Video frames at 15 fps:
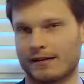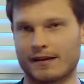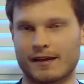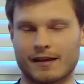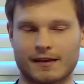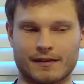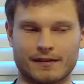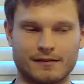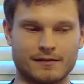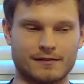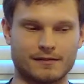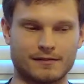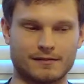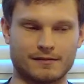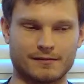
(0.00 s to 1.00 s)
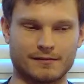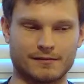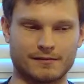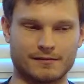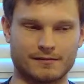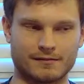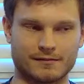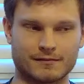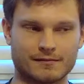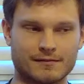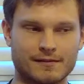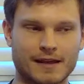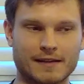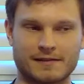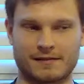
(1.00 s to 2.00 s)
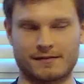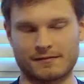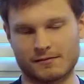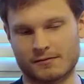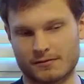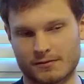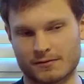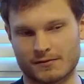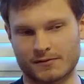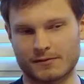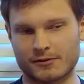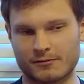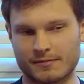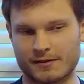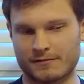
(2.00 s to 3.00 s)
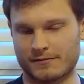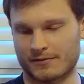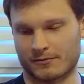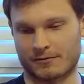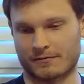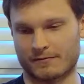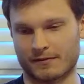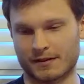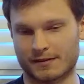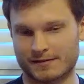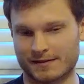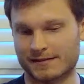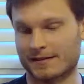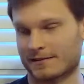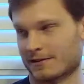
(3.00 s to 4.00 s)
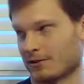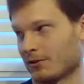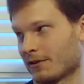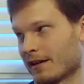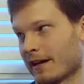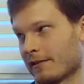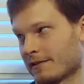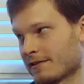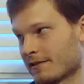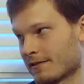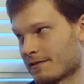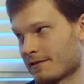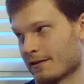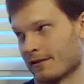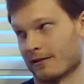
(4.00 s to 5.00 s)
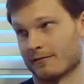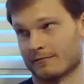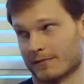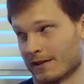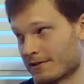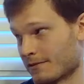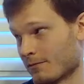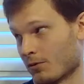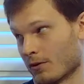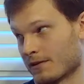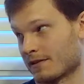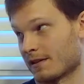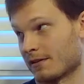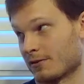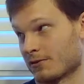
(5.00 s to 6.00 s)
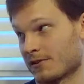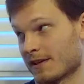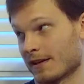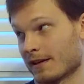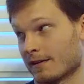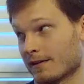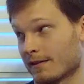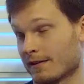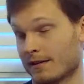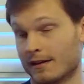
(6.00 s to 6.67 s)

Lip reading: And there's a little bit of sort of like statistical analysis there that's important to understand.